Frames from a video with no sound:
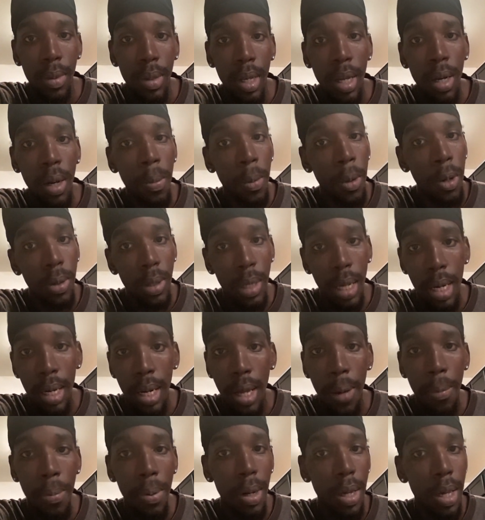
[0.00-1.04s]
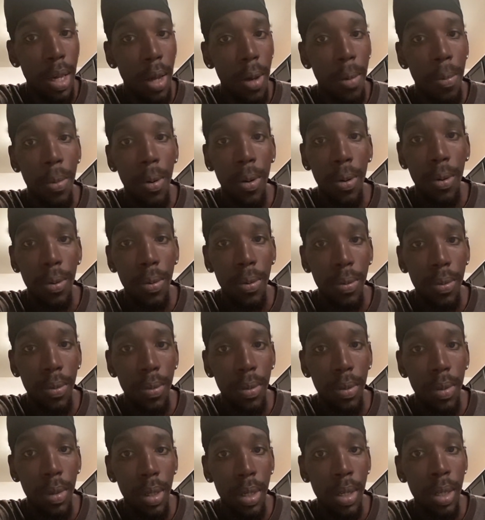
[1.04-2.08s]
And the Most High not playing, bro.
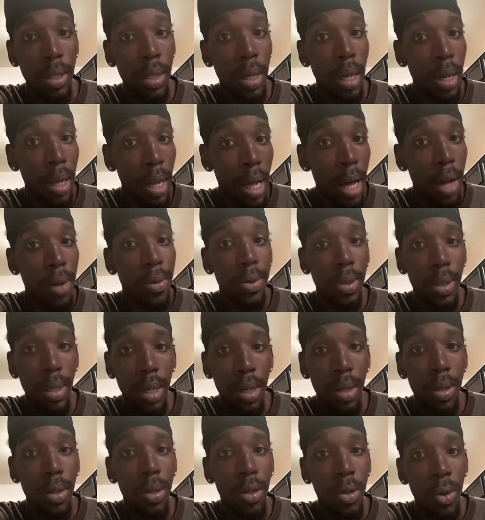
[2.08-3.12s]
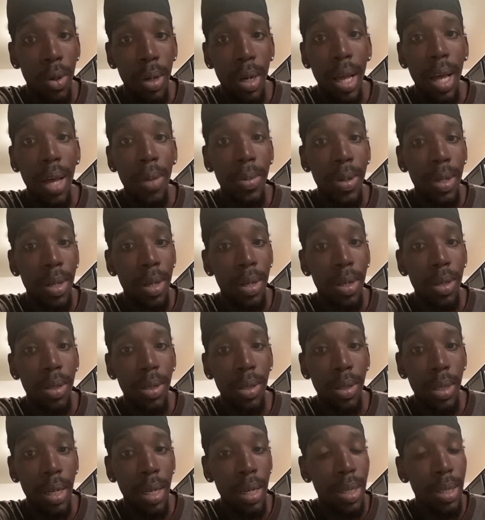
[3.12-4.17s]
He's allowing Satan to do a lot, because
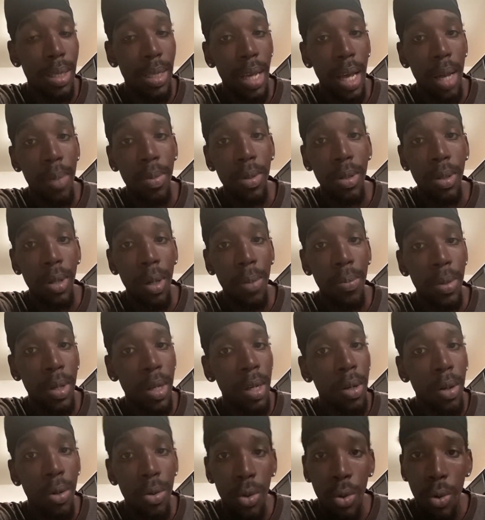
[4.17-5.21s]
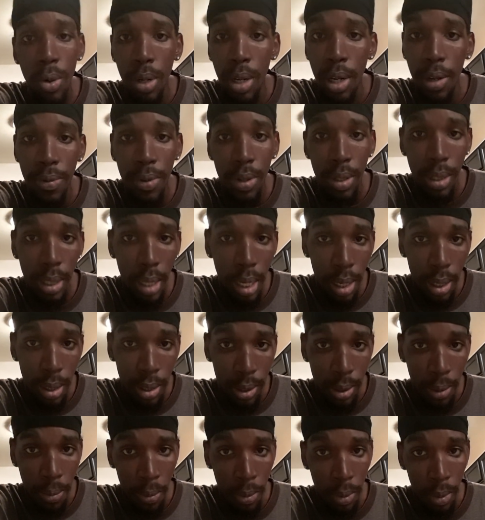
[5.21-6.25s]
Satan's time is up, and he's gonna do whatever it
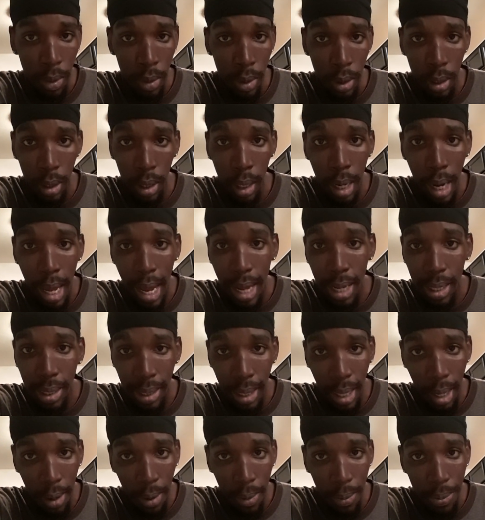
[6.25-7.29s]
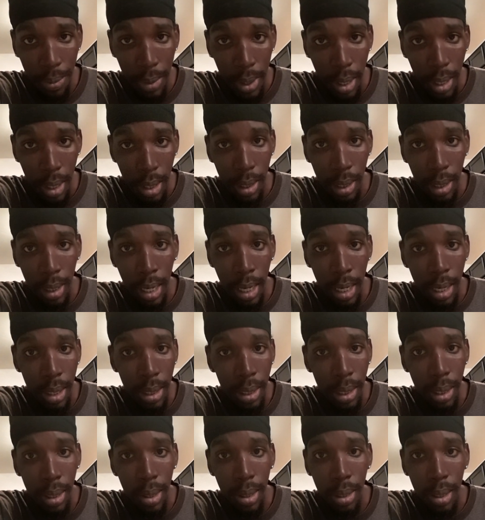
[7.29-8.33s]
takes to lash out, to keep the
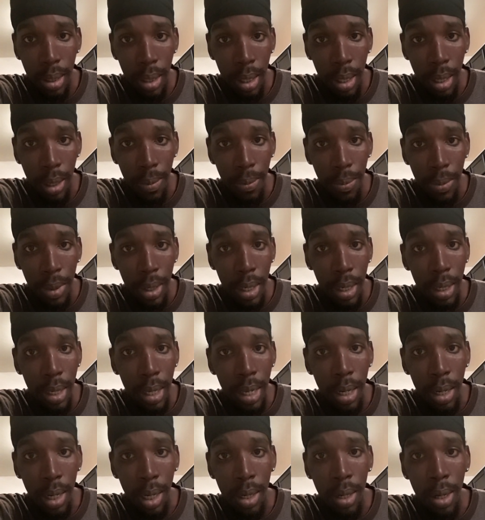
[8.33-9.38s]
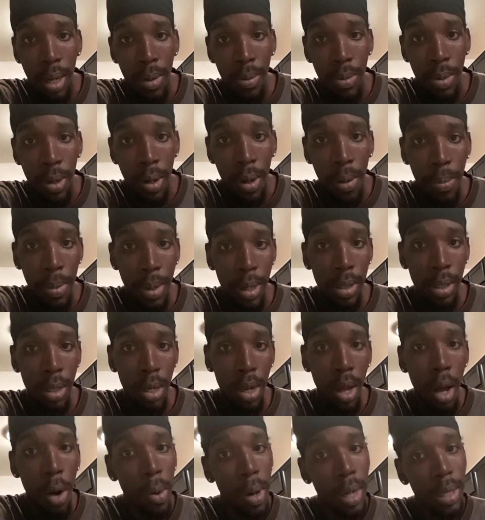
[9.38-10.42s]
sleep, and to keep the dumb, man. So
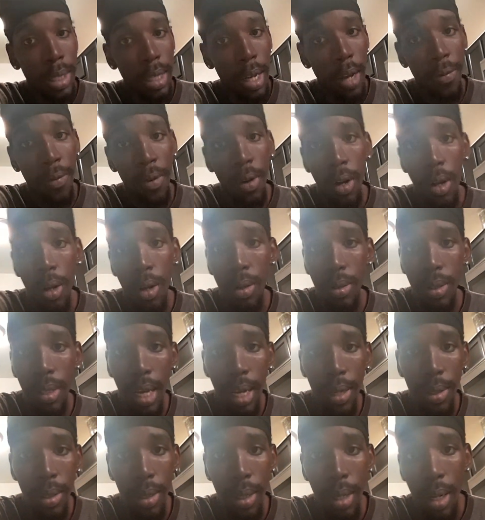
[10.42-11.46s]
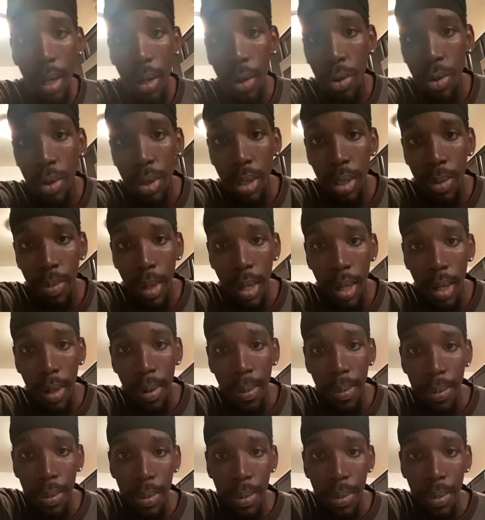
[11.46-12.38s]
y'all watch out for all types of illusions, man.